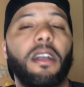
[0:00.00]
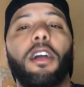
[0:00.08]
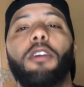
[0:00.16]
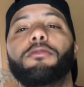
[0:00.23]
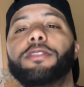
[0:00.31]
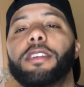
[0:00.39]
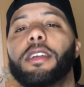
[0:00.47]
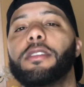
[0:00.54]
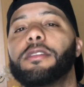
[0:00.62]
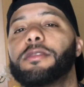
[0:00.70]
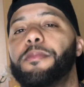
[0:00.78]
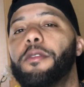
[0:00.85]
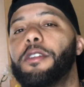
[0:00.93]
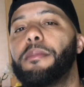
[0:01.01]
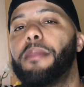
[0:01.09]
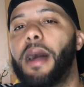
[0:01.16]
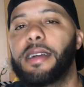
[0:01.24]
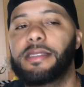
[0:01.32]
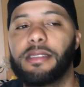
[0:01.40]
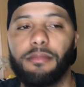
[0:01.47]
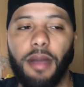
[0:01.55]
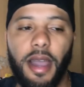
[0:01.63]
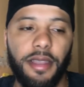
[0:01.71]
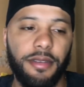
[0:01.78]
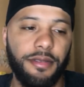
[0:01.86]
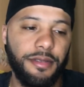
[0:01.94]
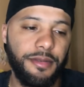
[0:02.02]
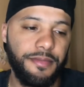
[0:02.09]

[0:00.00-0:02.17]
coaching in the sport of boxing matters.